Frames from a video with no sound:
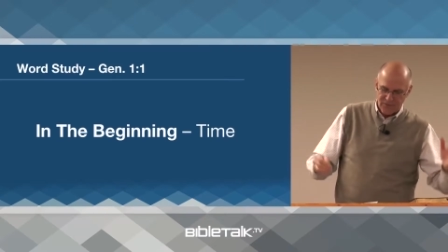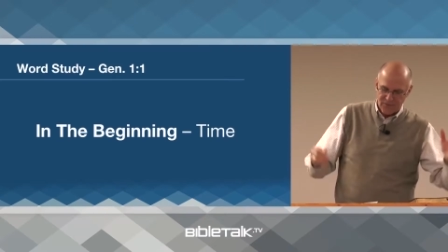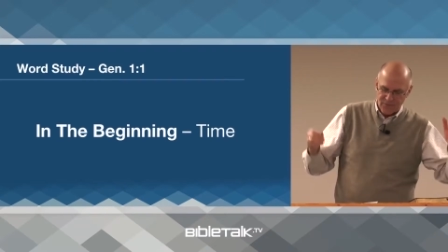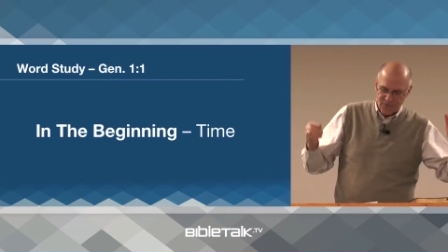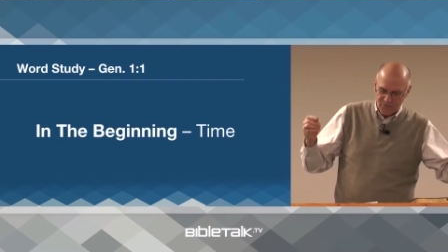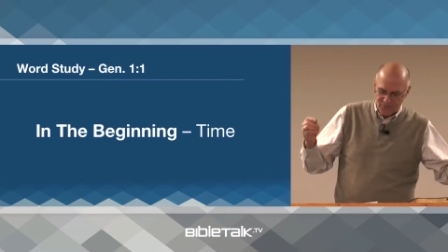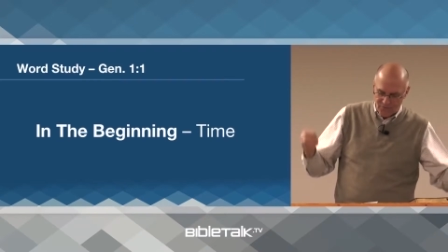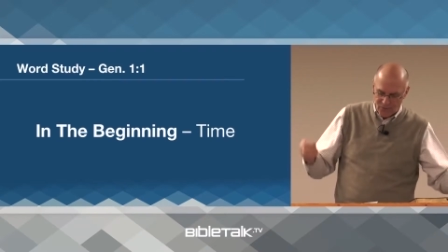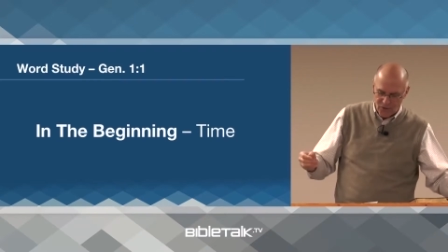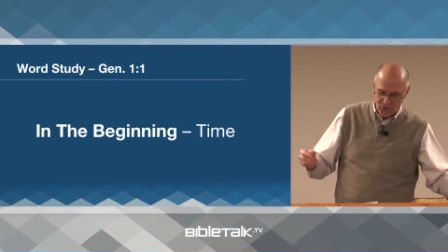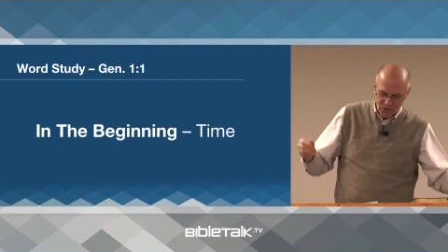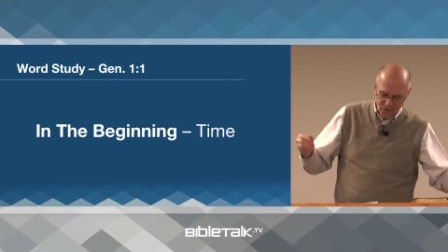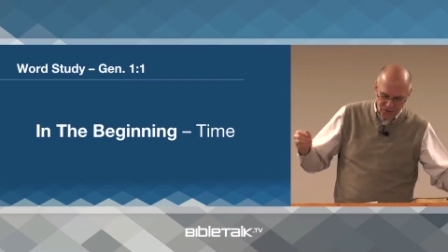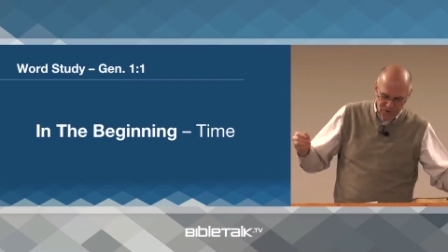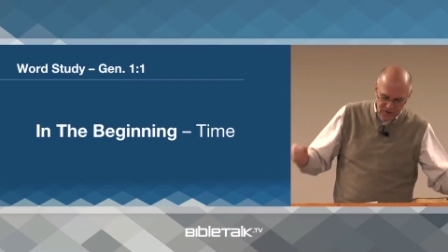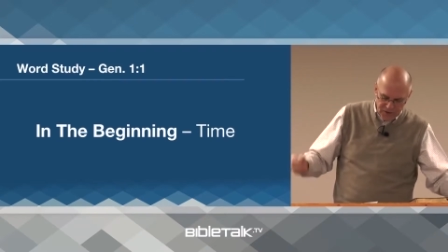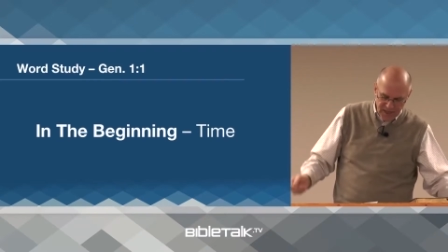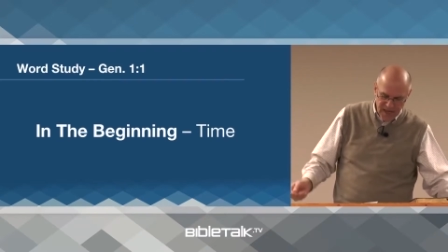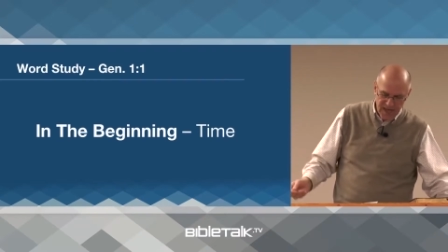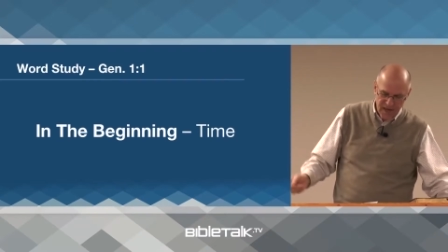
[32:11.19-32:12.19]
of the
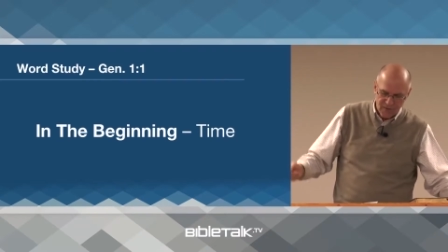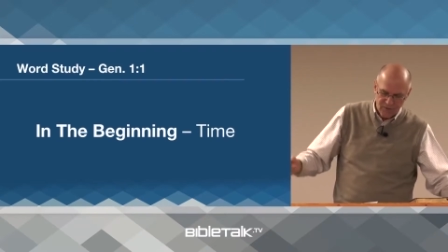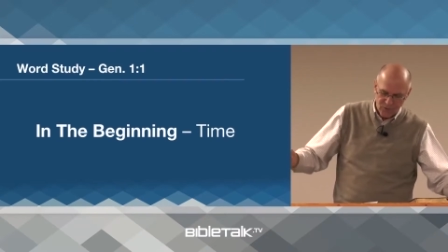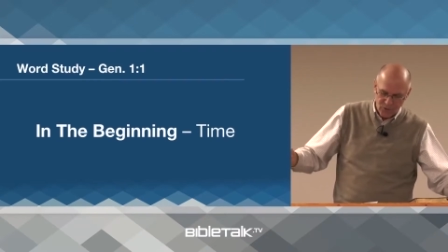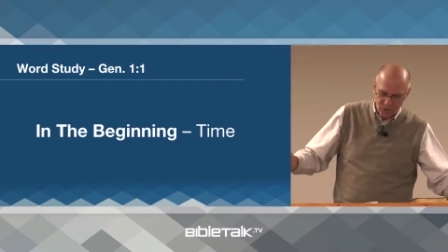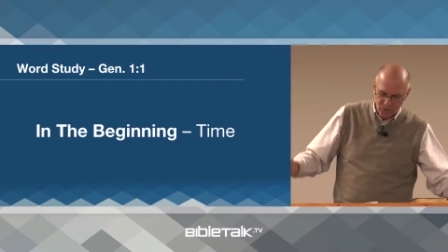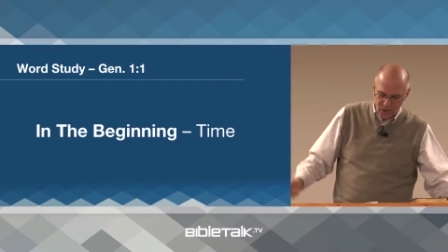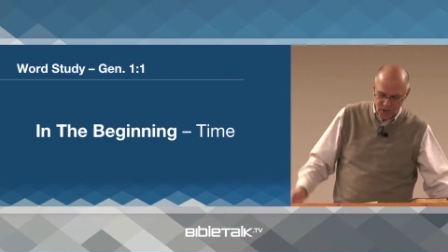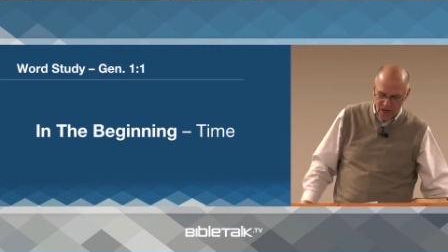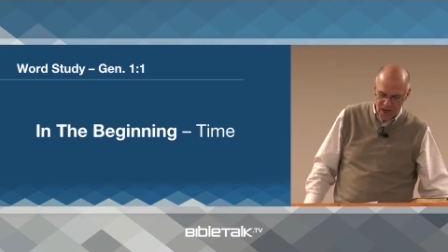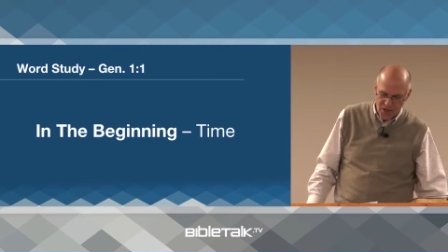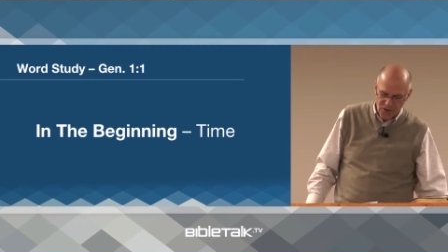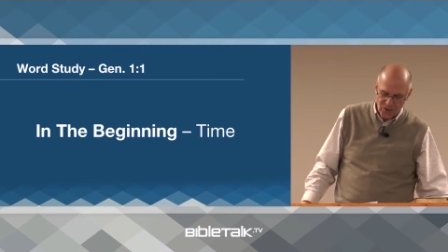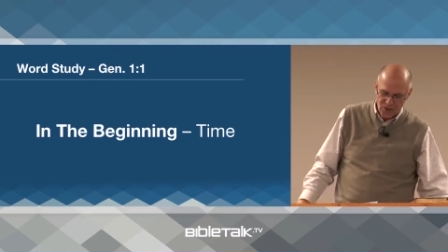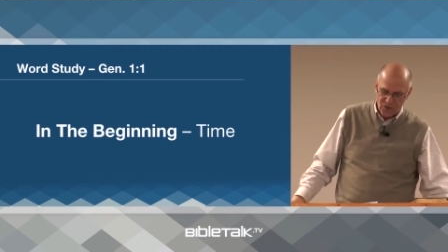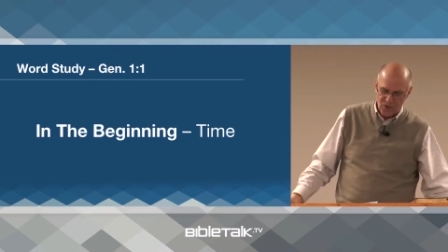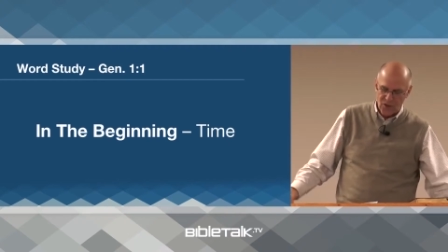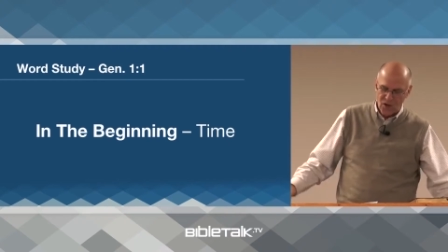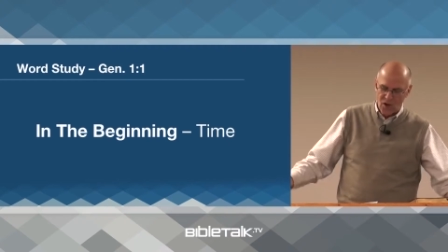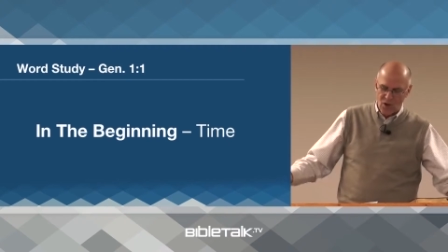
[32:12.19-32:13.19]
first day of
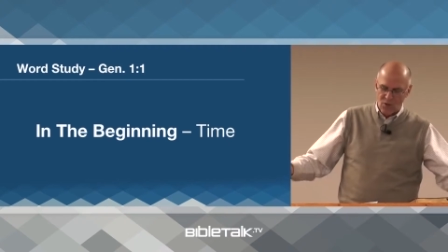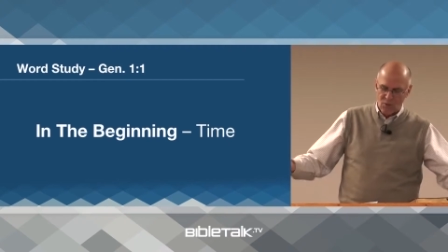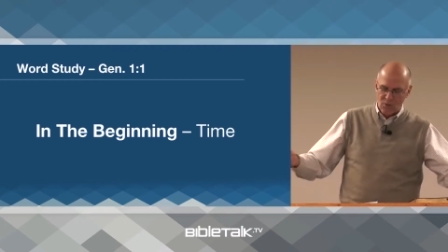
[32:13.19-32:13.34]
creation